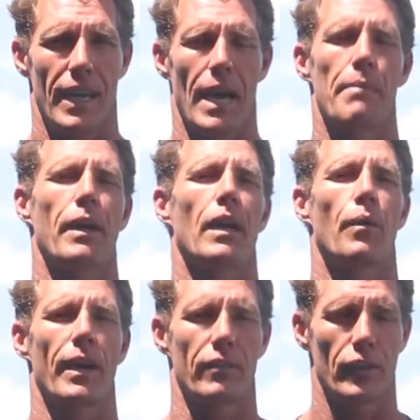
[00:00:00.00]
How am I going
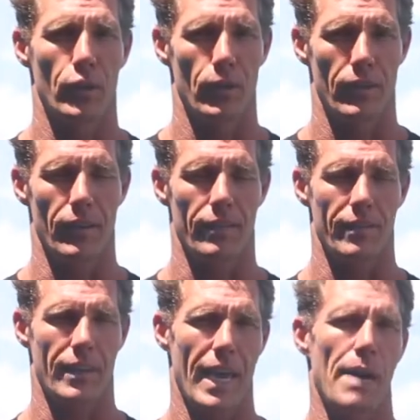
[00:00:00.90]
to execute
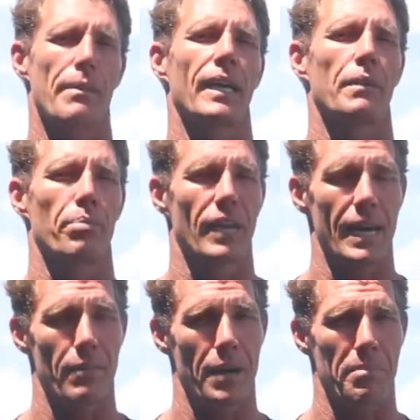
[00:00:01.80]
this? How am I going to
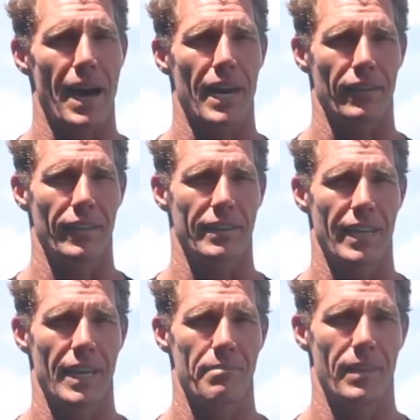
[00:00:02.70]
play my part on the
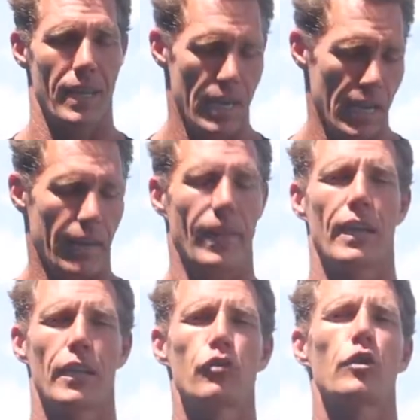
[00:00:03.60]
team? And
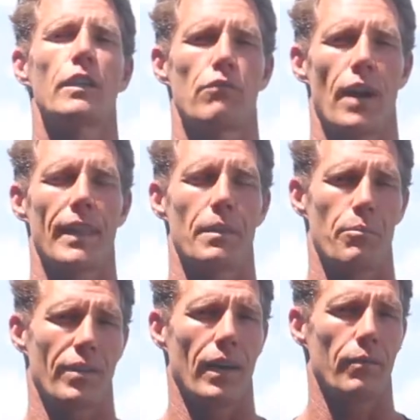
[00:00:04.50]
they literally write
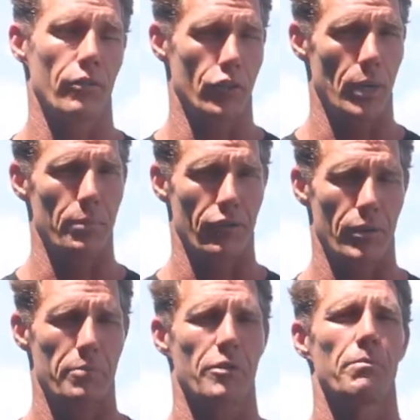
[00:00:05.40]
themselves a job
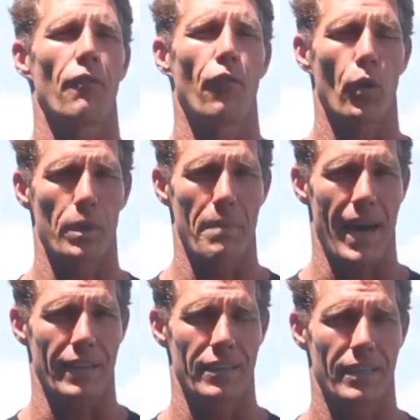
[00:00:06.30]
description before the
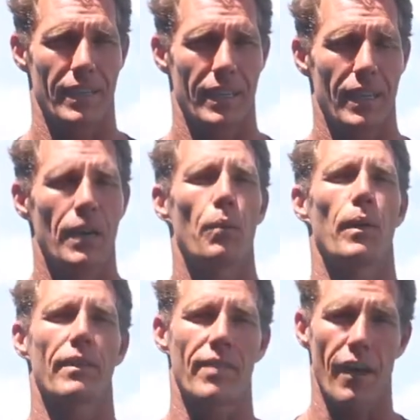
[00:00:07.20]
match.
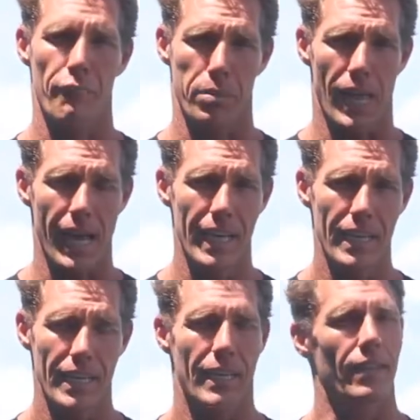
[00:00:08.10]
Once they've
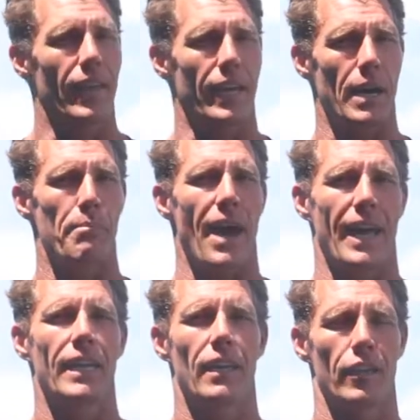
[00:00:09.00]
played, they come
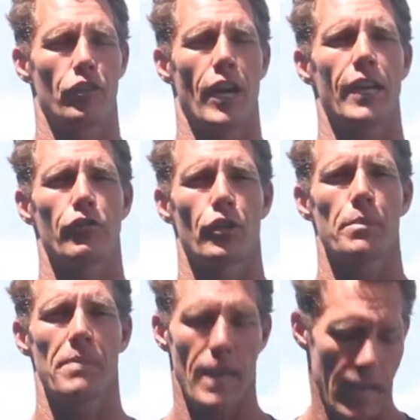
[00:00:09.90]
back into the change
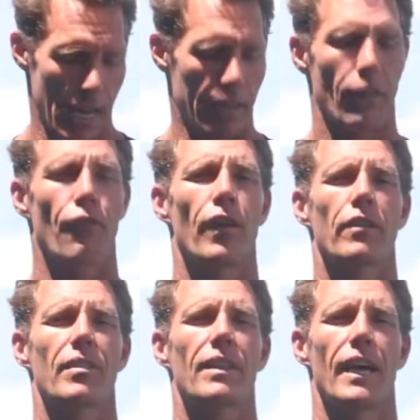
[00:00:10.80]
room, and the
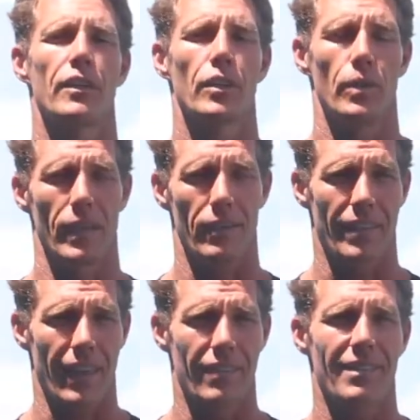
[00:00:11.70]
first thing they do is
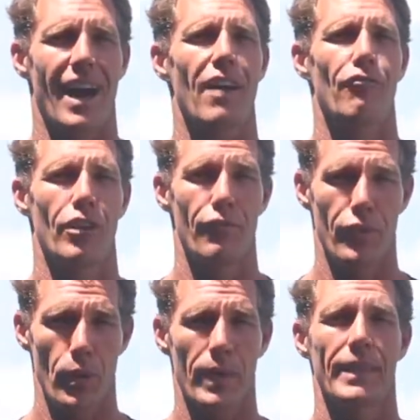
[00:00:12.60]
they start
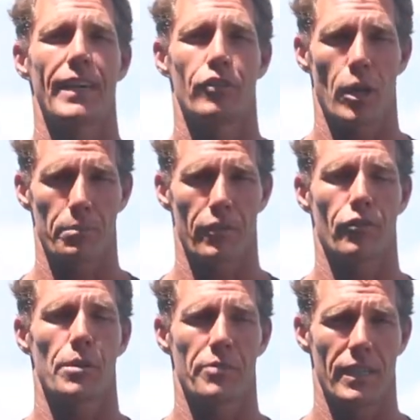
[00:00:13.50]
reviewing their job
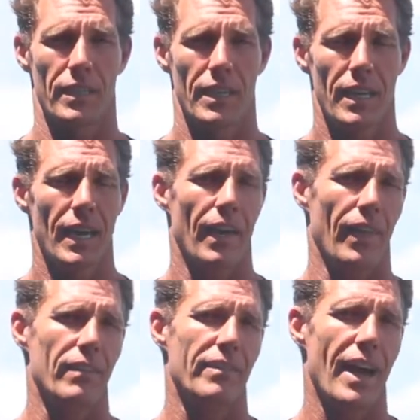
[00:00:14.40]
description
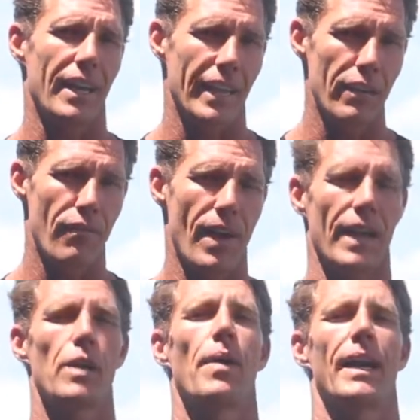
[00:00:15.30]
and they start
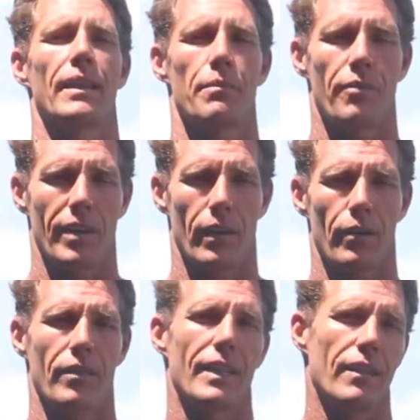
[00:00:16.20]
evaluating
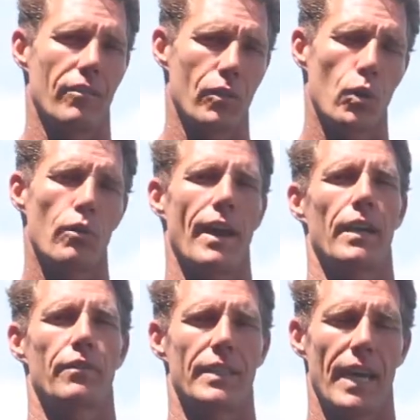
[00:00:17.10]
themselves in a score
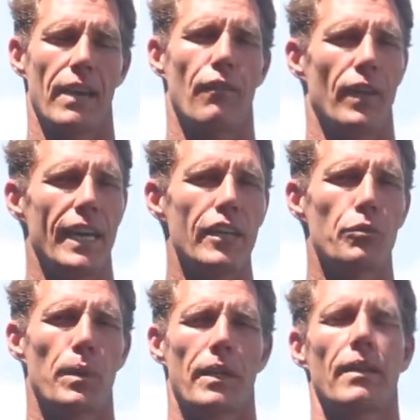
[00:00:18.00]
out of 10 for
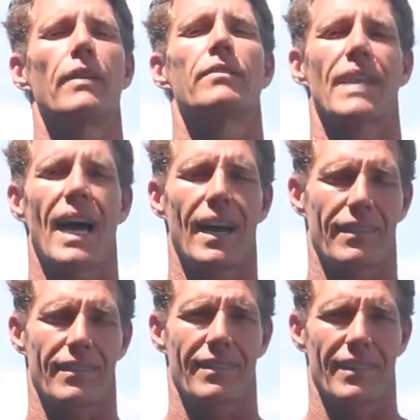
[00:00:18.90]
each one of those
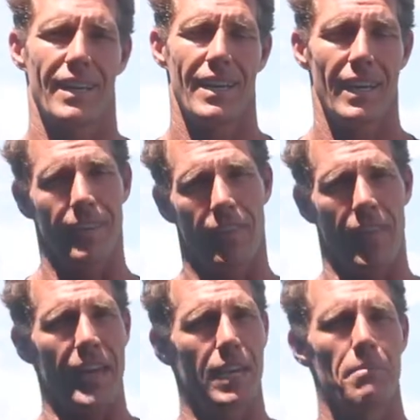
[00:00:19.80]
tasks that
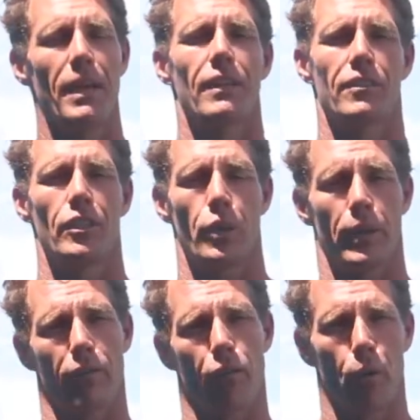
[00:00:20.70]
they committed to
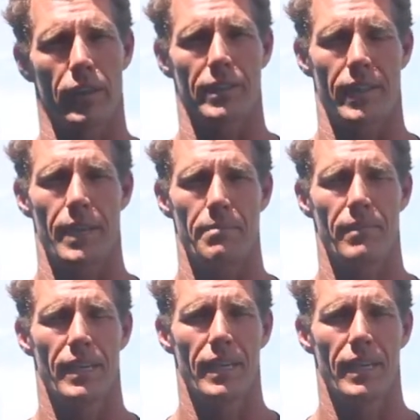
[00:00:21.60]
doing for the team.